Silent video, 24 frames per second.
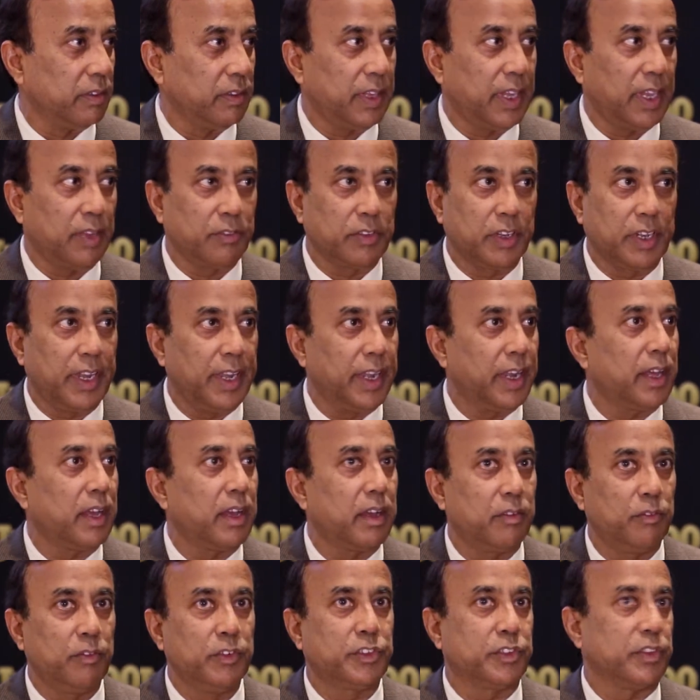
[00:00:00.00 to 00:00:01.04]
They have the
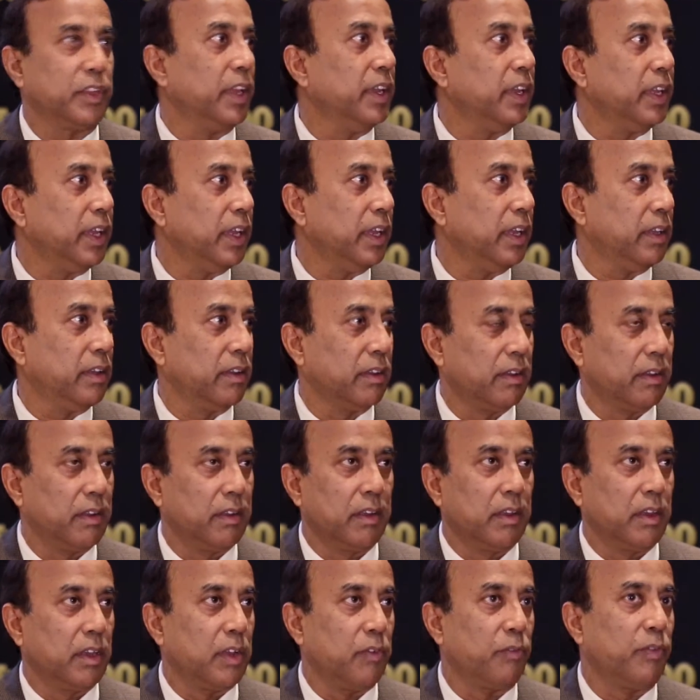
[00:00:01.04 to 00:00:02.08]
data which they need,
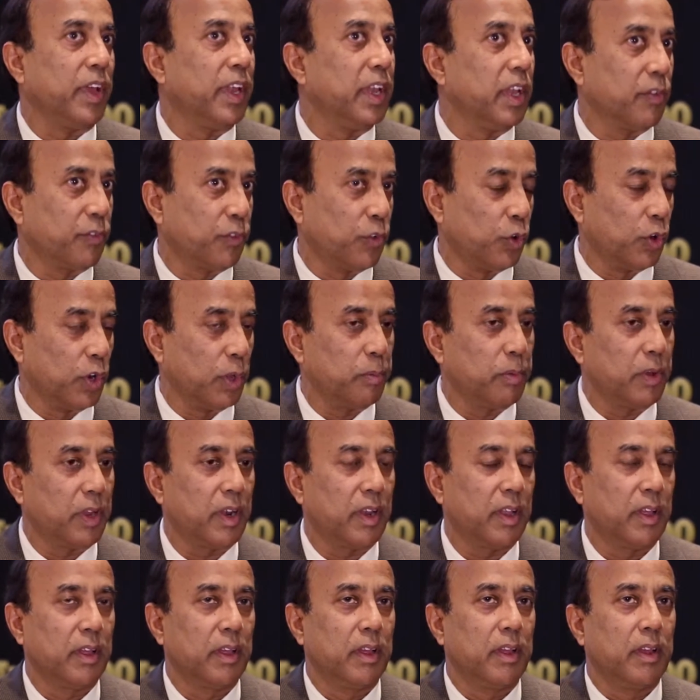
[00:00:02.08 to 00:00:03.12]
very affordable.
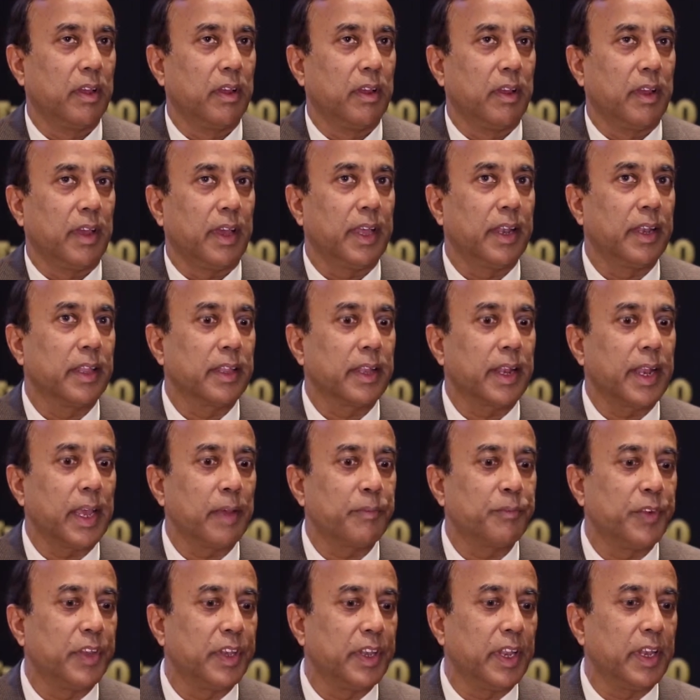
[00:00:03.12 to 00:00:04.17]
Another
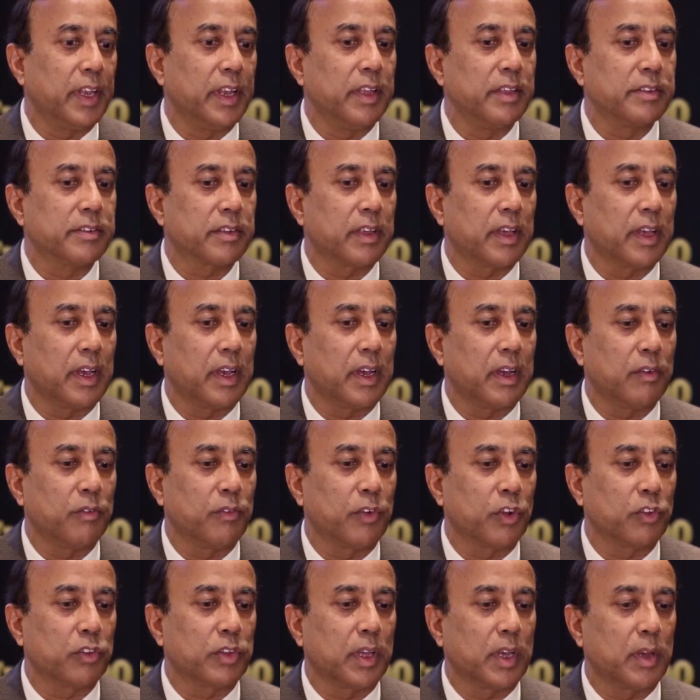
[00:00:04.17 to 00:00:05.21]
app we did is
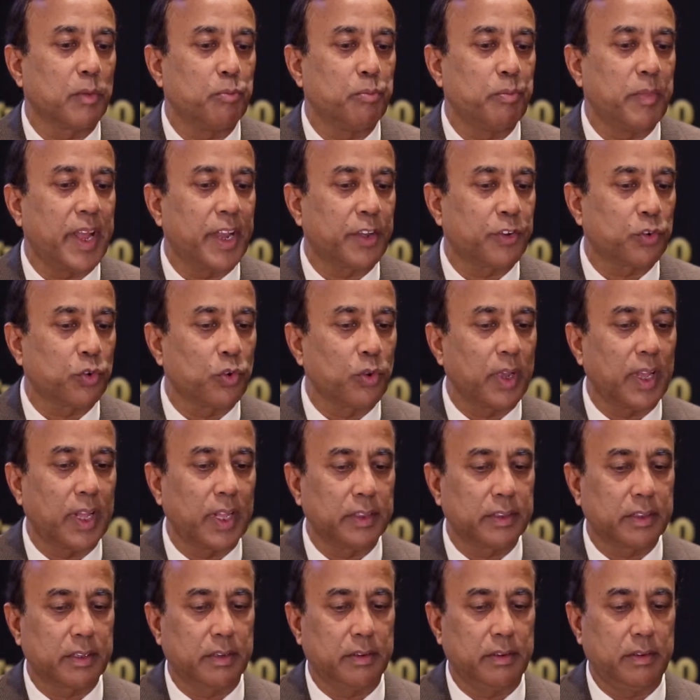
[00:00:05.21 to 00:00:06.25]
one of the Metro
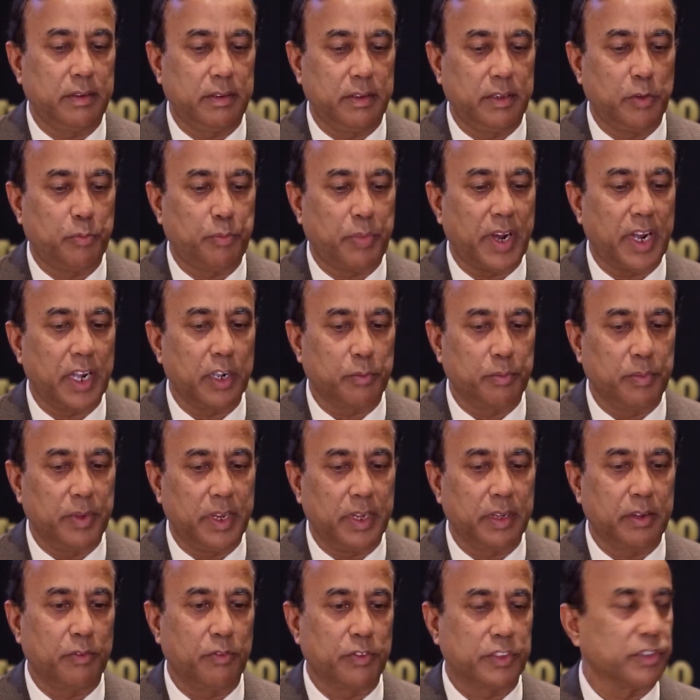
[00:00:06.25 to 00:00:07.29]
Health
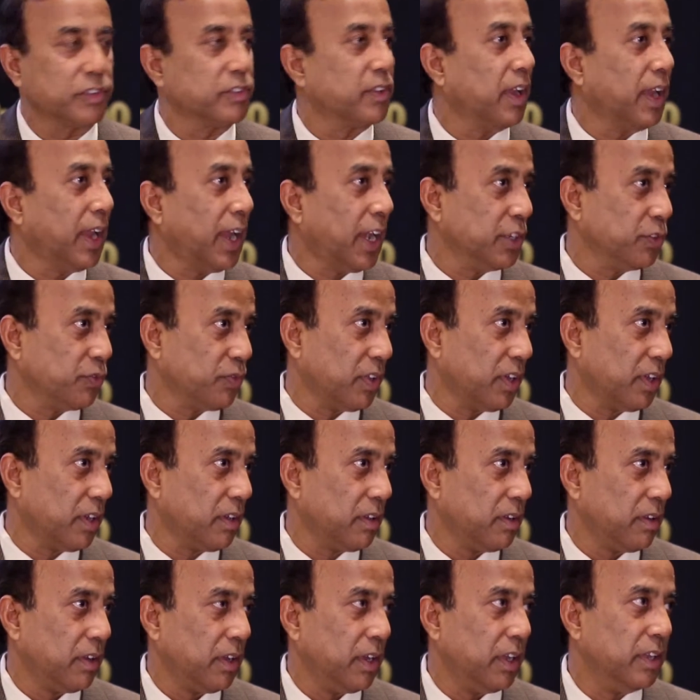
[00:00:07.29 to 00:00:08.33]
Department, which is a large one
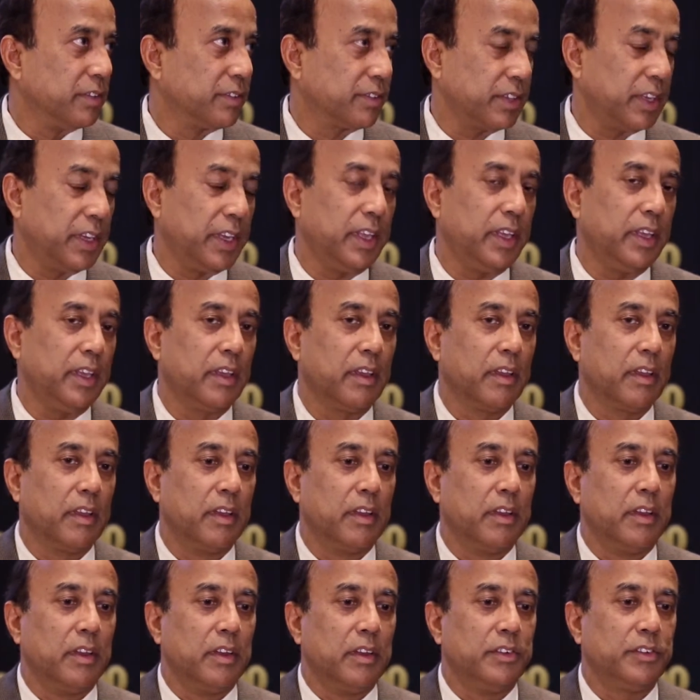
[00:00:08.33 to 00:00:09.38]
in the city.
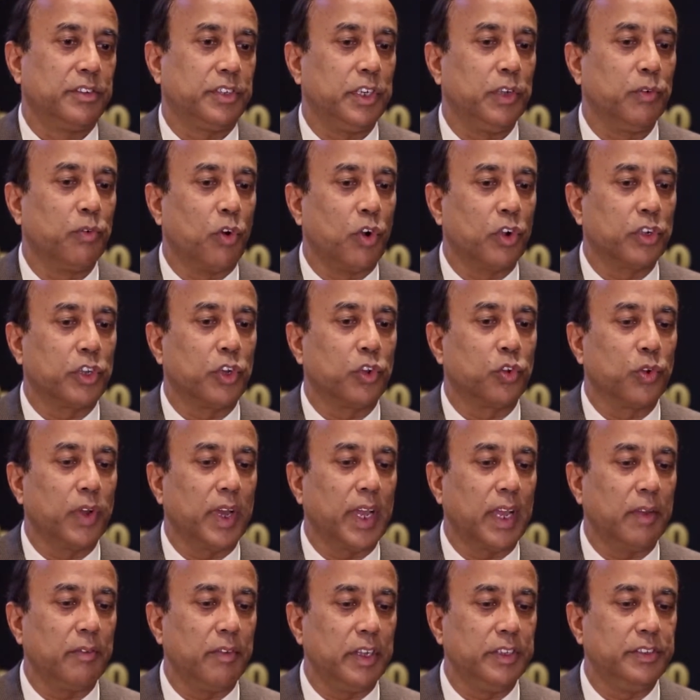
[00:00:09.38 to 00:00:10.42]
She wanted to
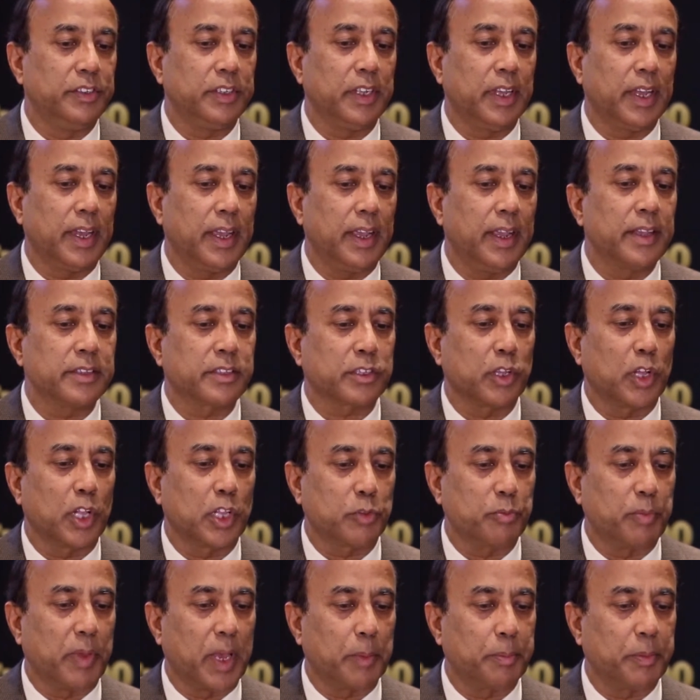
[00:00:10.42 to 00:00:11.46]
have a GIS
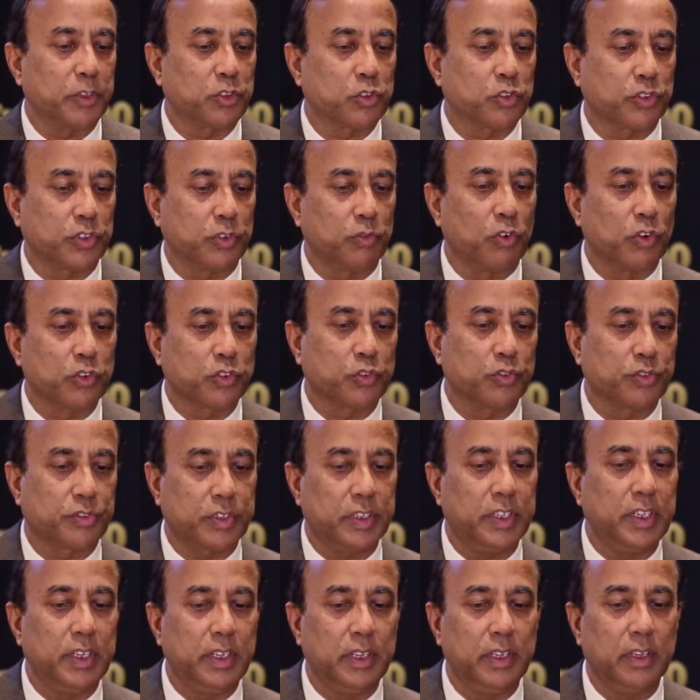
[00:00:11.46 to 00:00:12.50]
health mapping, so she wants to
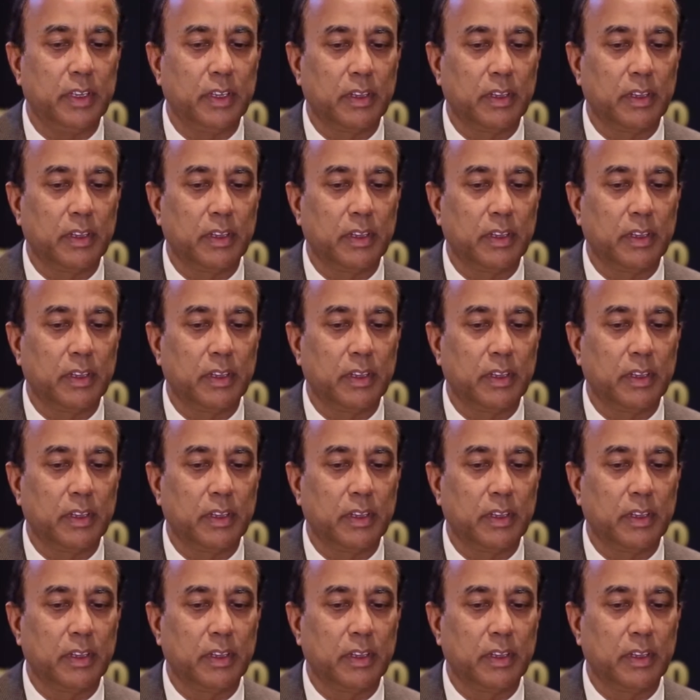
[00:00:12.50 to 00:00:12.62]
see